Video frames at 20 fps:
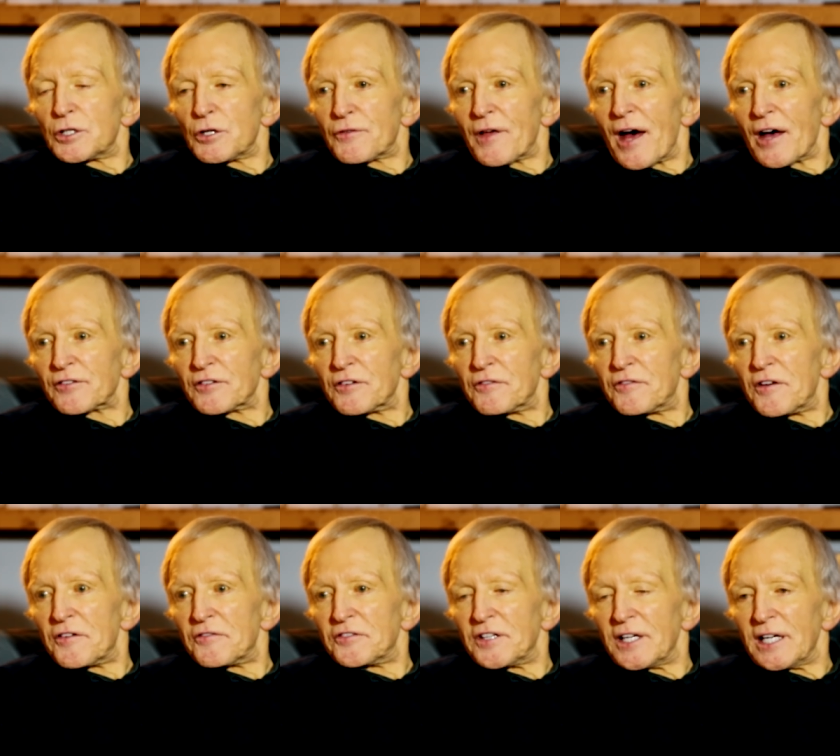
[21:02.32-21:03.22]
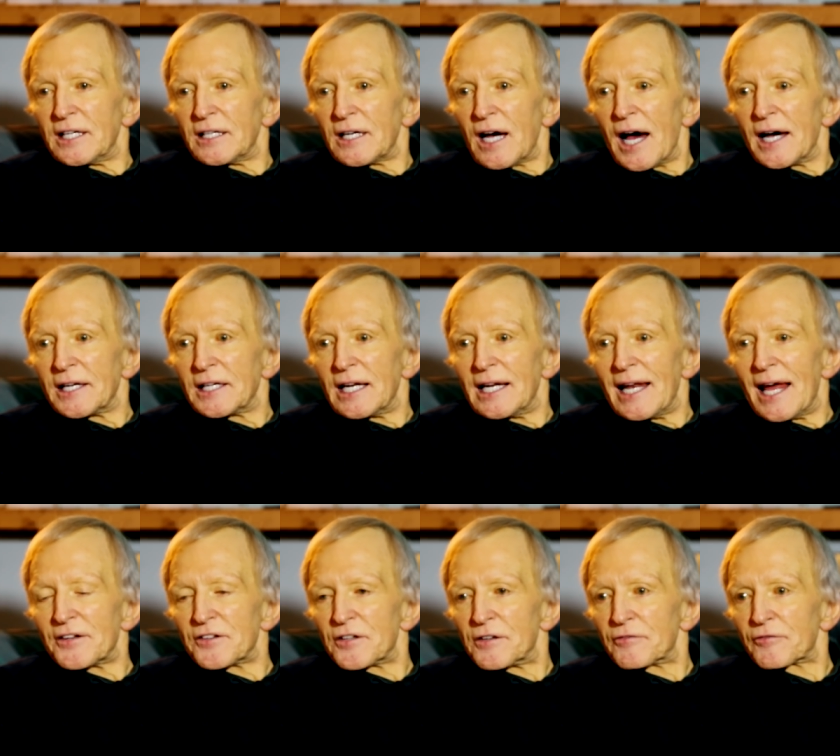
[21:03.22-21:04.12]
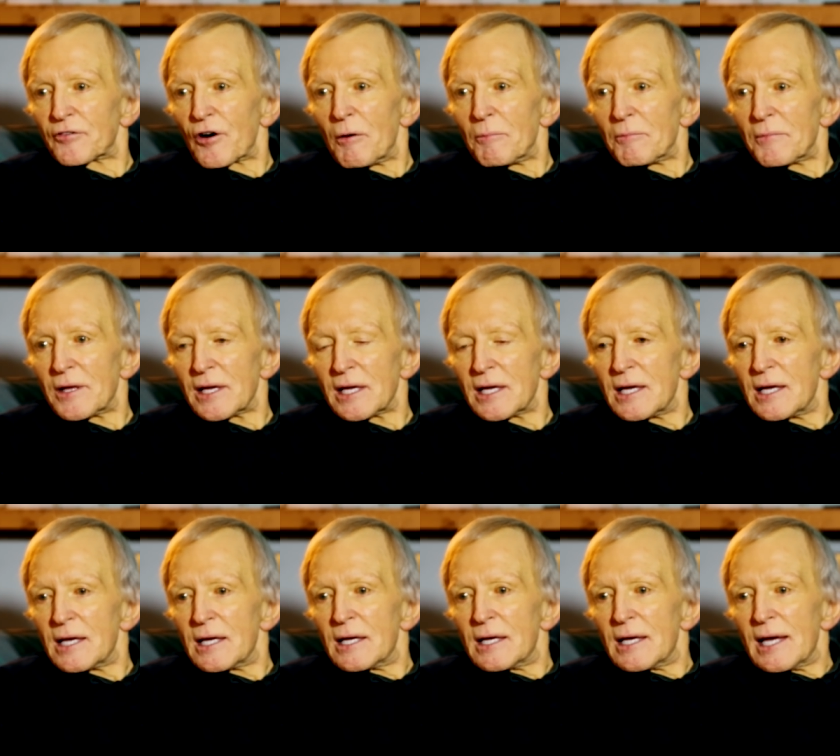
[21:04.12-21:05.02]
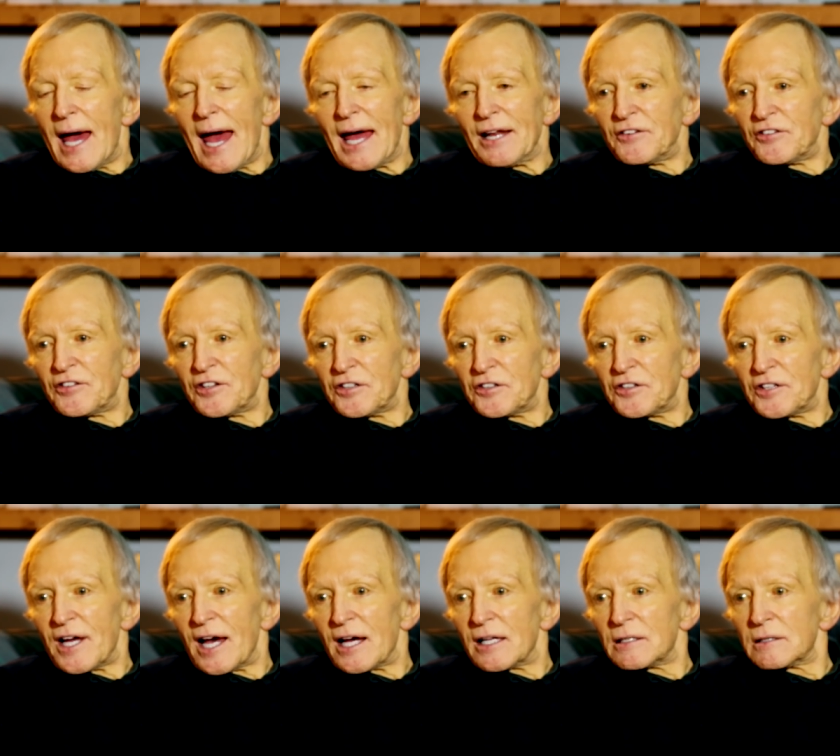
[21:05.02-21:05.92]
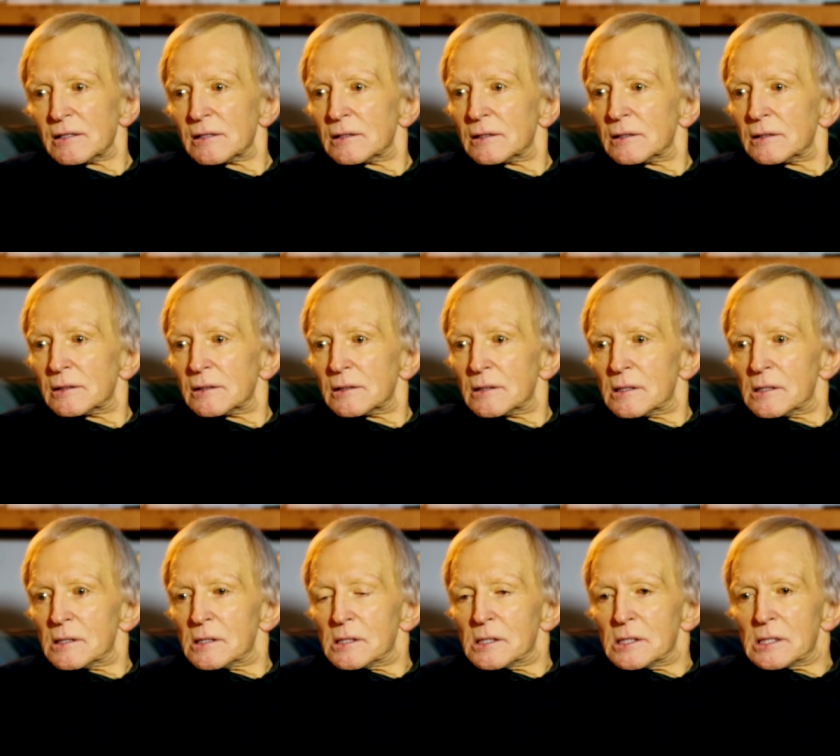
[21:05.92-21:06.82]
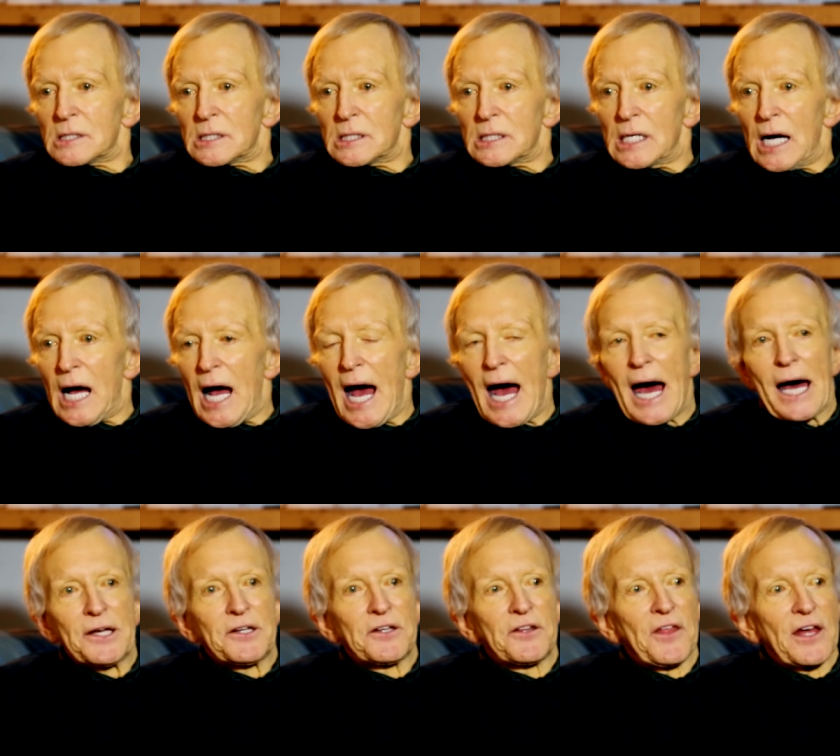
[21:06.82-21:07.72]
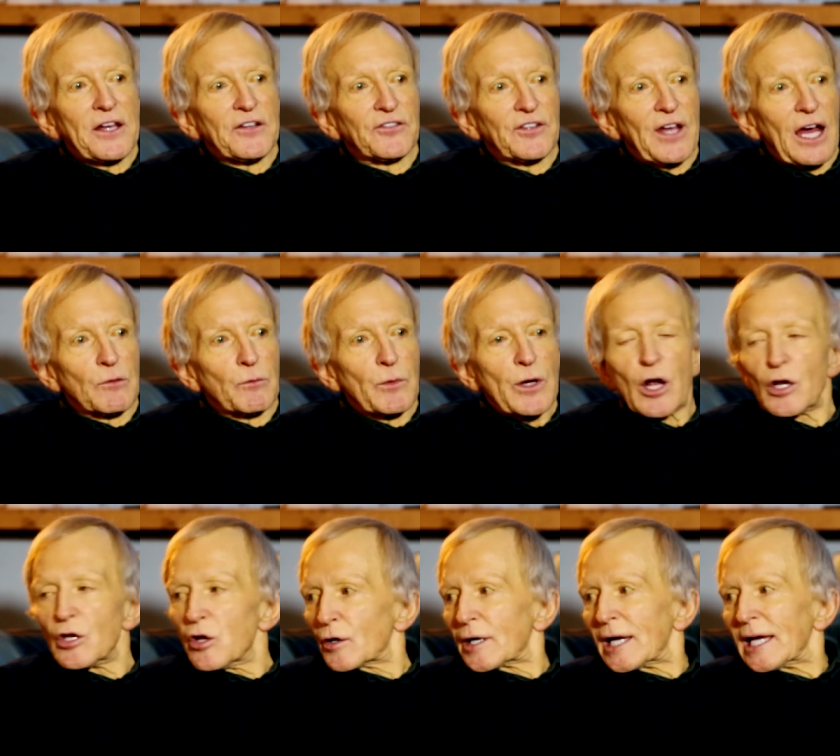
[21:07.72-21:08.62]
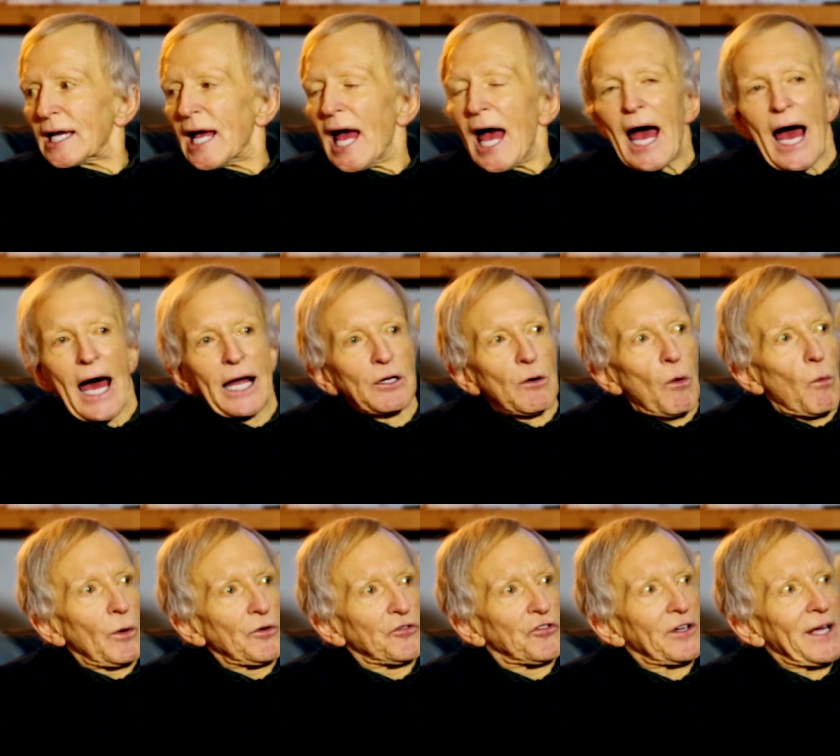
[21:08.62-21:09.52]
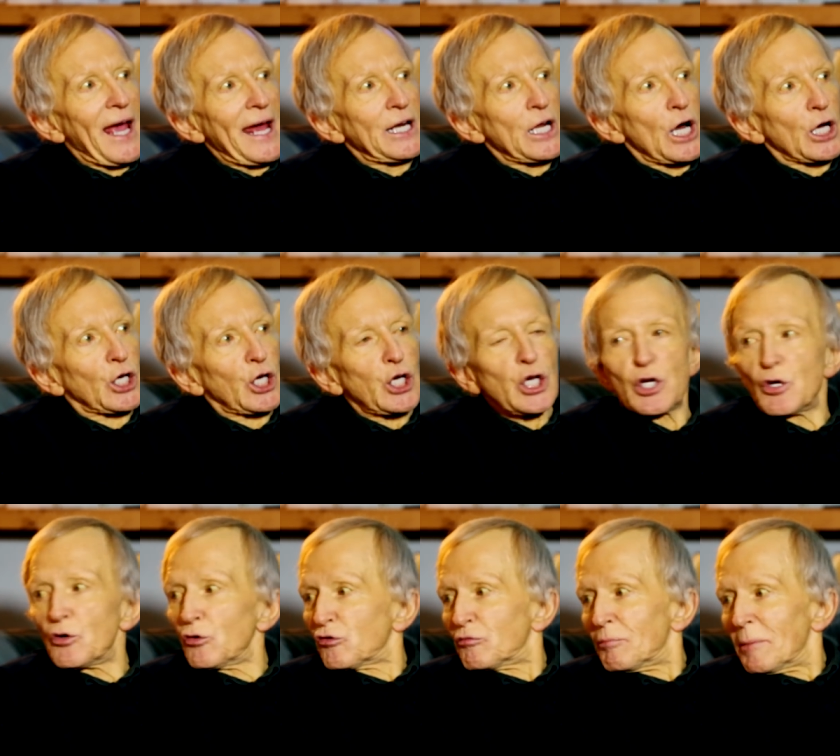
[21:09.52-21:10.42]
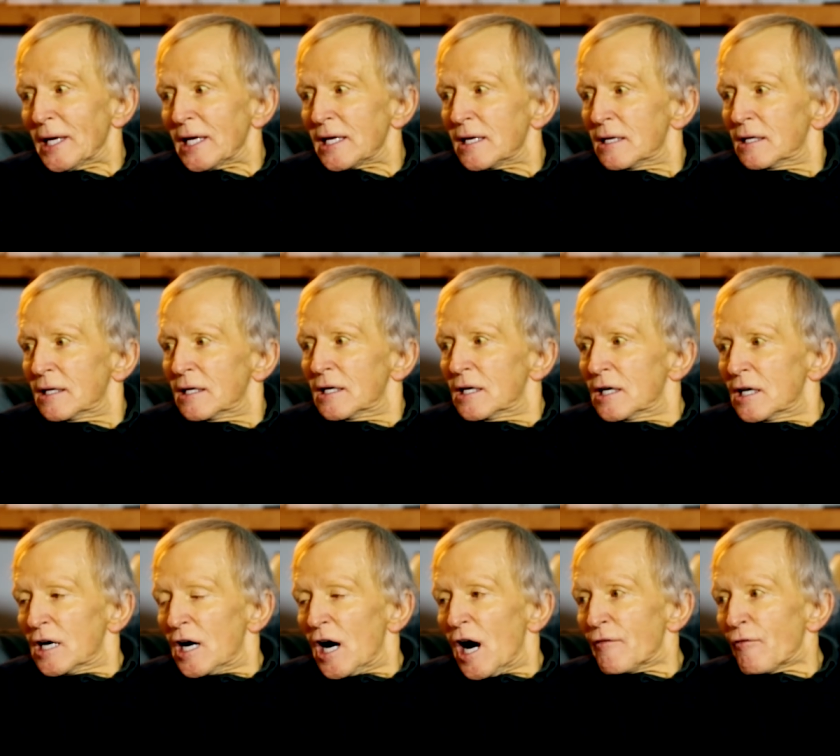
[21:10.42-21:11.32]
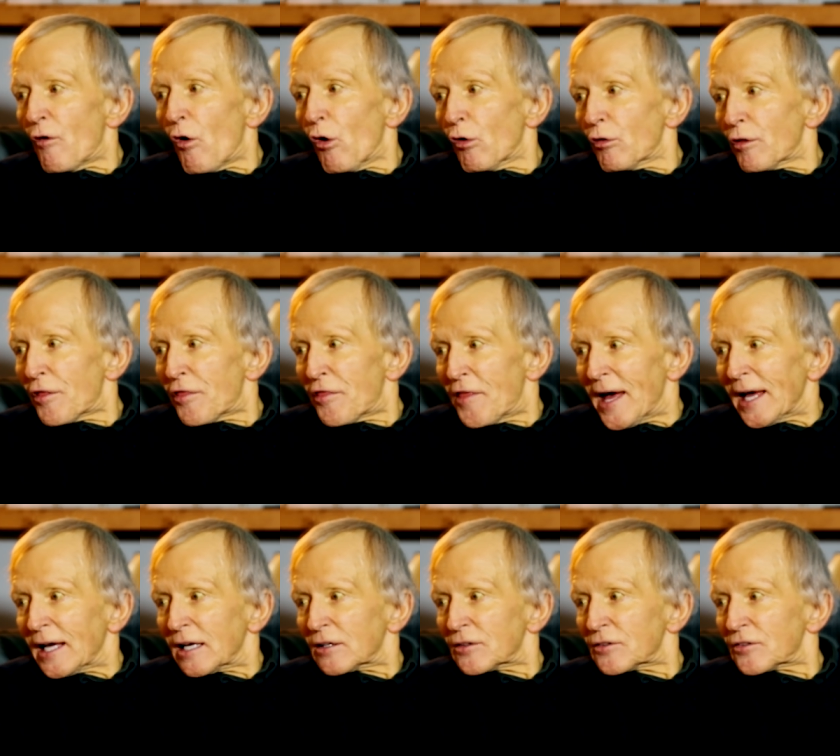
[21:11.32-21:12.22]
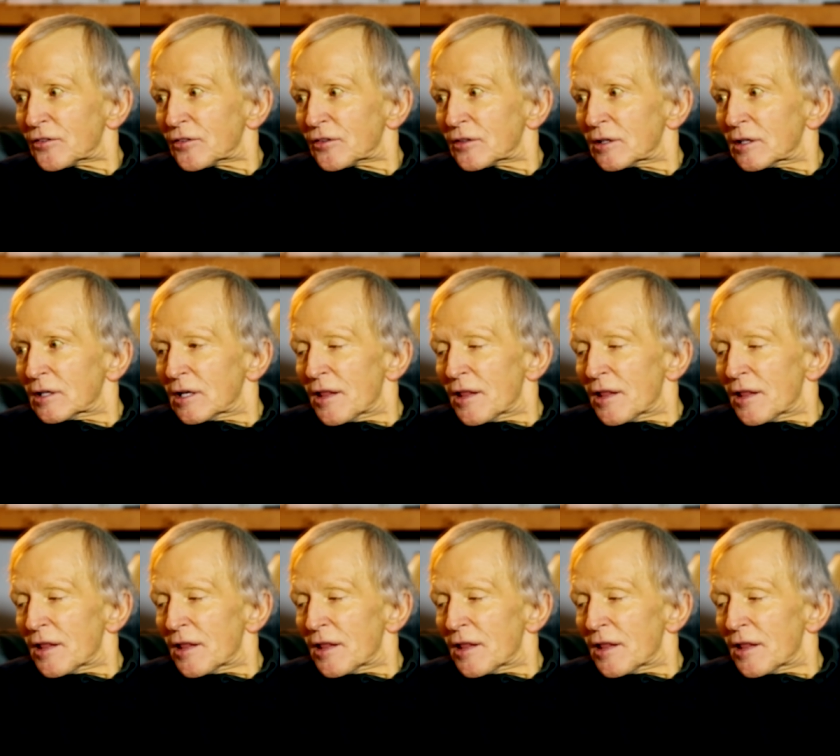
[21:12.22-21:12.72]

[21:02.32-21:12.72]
2015, I had a letter from the NCTL, and they said, we are looking, and once again accused me of all the things